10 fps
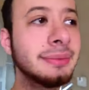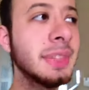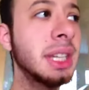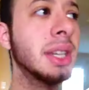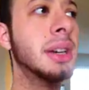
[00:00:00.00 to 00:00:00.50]

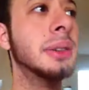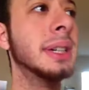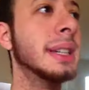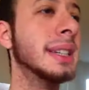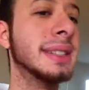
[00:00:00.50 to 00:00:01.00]
you know,
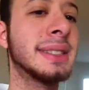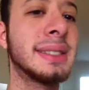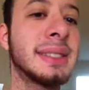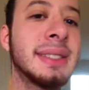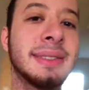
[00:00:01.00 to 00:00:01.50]

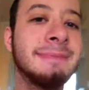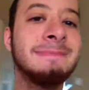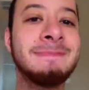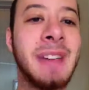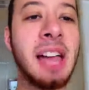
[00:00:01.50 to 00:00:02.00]
it's,
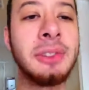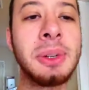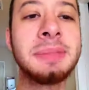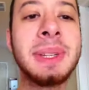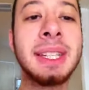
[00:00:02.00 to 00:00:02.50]
I've
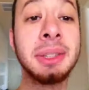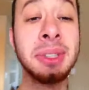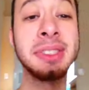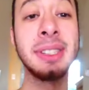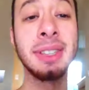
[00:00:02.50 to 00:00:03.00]
always been at the
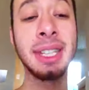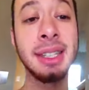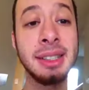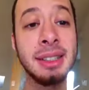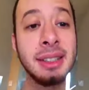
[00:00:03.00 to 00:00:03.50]
receiving
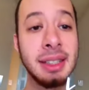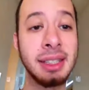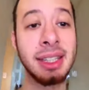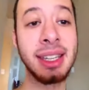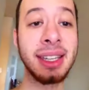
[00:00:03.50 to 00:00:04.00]
end.
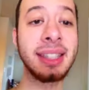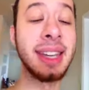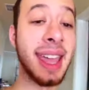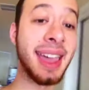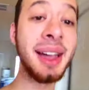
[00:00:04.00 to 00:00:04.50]

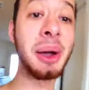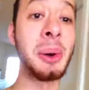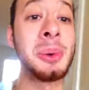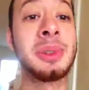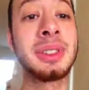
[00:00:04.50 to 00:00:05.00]

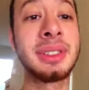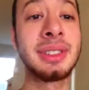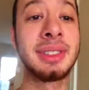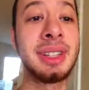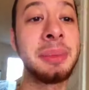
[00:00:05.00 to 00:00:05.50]
Now
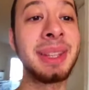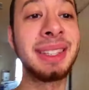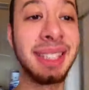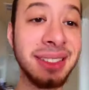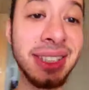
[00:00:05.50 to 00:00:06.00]
I'm at
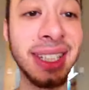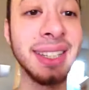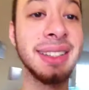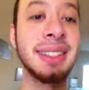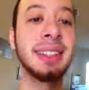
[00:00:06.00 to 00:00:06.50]
the giving
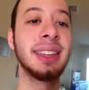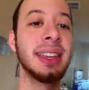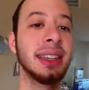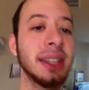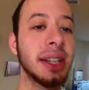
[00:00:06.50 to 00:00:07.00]
end.
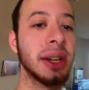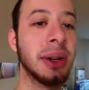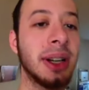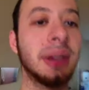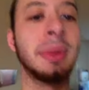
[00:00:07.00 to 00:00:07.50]
You know,
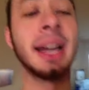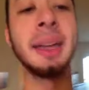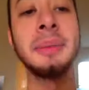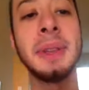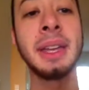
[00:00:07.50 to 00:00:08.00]
um,
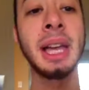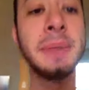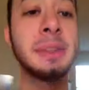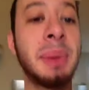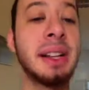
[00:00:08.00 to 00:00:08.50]
I
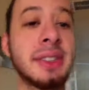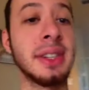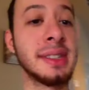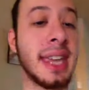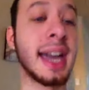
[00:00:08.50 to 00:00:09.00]
helped sponsor
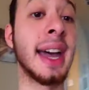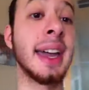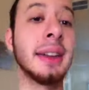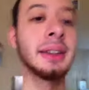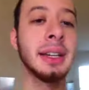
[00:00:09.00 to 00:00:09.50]
this
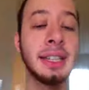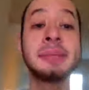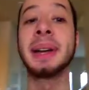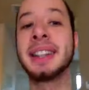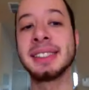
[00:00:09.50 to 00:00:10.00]
guy. Uh,
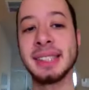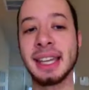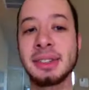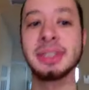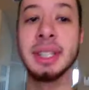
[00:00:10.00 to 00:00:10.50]
he's my cousin,
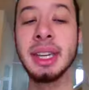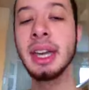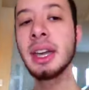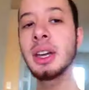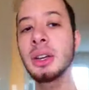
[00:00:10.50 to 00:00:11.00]
actually,
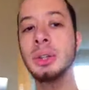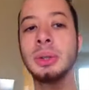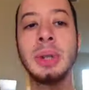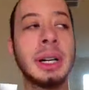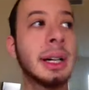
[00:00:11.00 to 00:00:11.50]

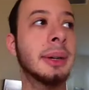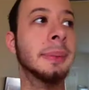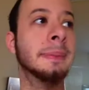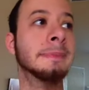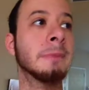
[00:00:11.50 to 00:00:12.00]
who
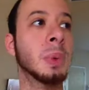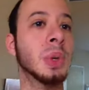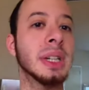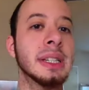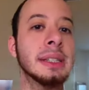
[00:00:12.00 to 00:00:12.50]
um,
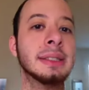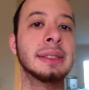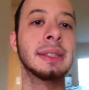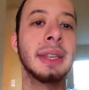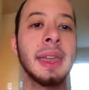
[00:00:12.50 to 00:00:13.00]

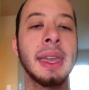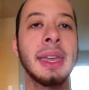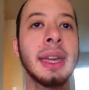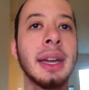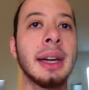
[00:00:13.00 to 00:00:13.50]
was
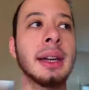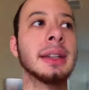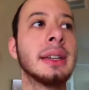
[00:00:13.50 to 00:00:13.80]
uh,